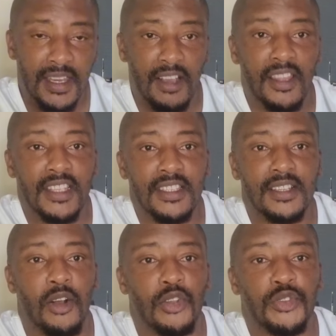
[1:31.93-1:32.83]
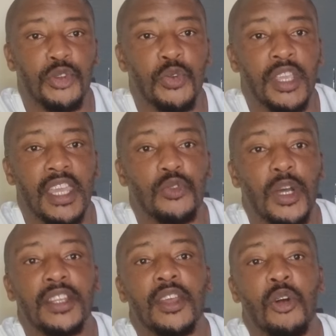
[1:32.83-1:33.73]
Now let's also look at
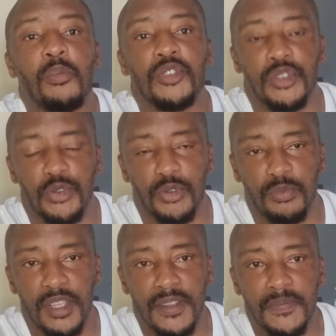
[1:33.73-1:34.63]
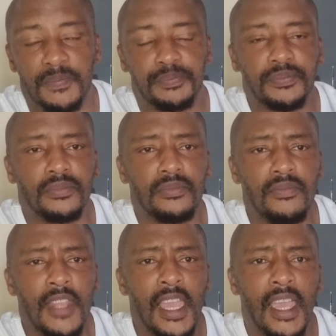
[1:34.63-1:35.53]
what the opposite could be.
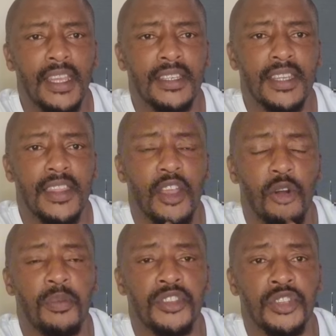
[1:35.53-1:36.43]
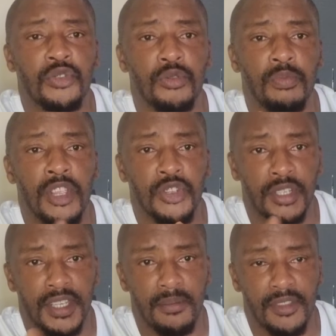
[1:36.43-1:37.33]
And uh, the opposite could be
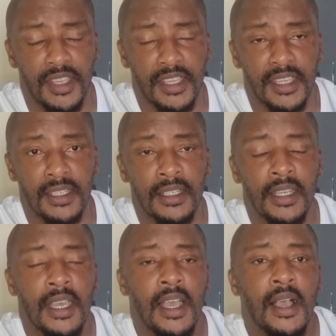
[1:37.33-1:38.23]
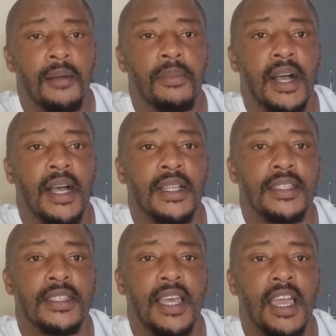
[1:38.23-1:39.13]
short term thinking.
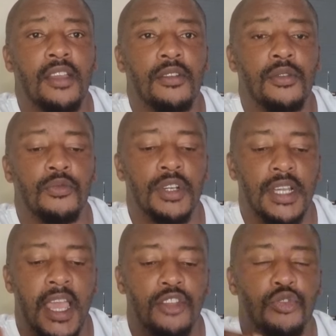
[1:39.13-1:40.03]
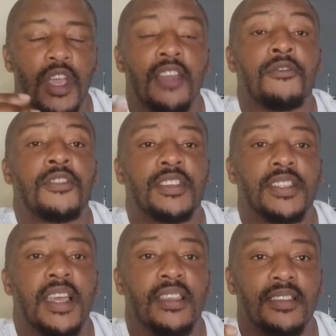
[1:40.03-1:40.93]
But I would like to
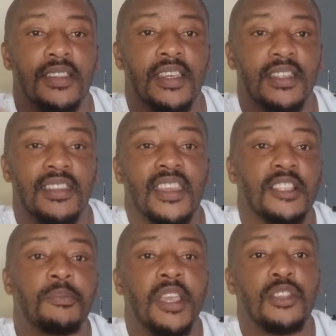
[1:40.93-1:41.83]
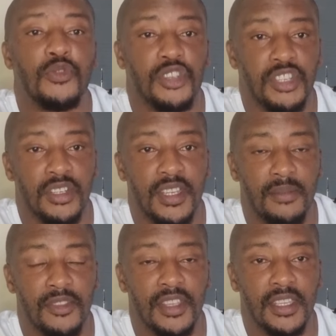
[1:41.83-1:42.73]
emphasize that there's space for short
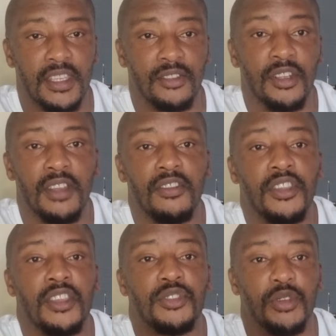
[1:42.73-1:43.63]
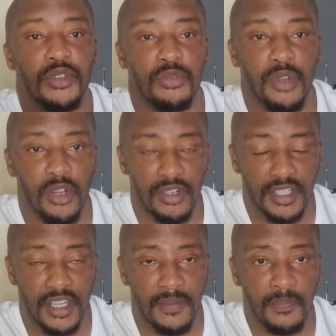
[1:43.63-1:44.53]
term thinking. Not everything is going to be long
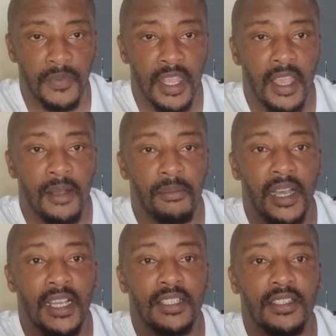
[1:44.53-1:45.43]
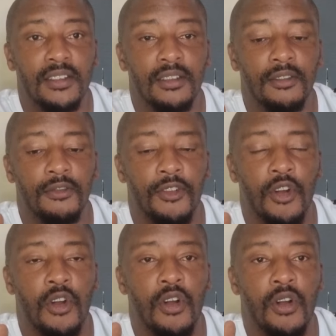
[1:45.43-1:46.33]
term. But
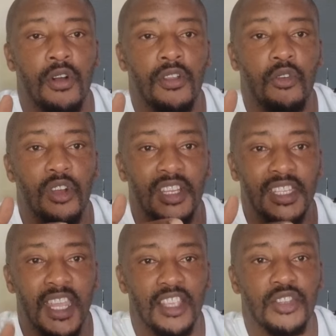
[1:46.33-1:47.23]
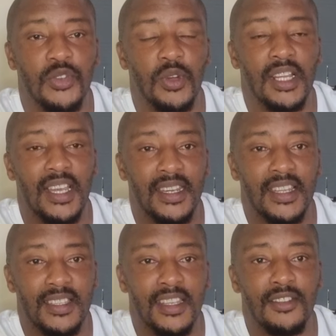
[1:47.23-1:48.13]
for contextual
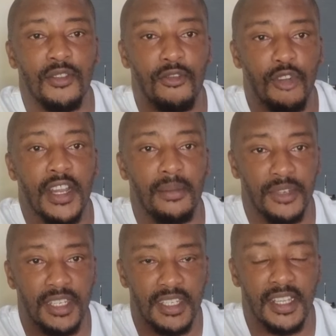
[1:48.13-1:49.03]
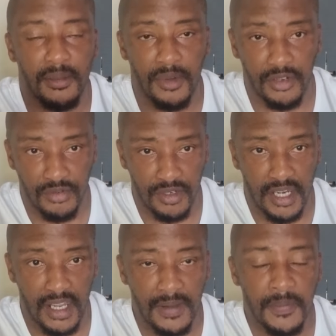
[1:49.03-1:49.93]
understanding of what I'm teaching about
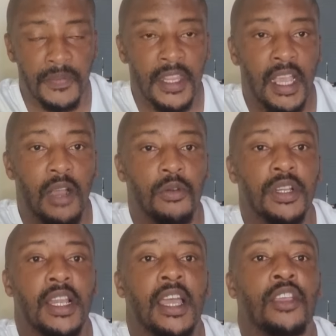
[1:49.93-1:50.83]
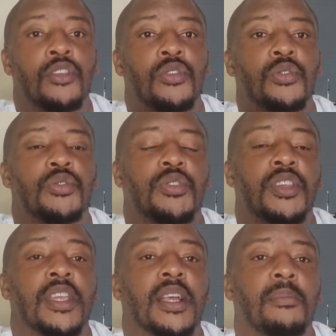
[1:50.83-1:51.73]
today, I would like you to
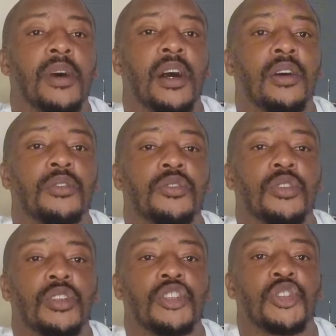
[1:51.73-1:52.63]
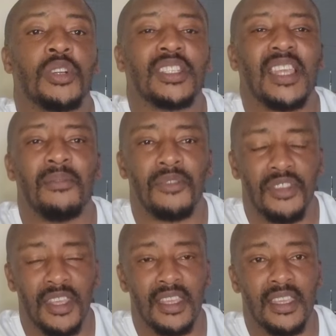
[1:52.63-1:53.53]
think about short term
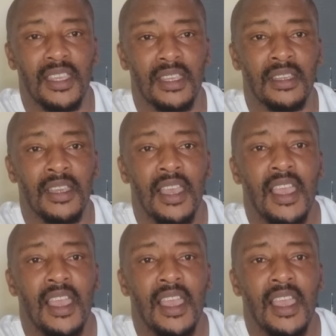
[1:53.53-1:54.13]
thinking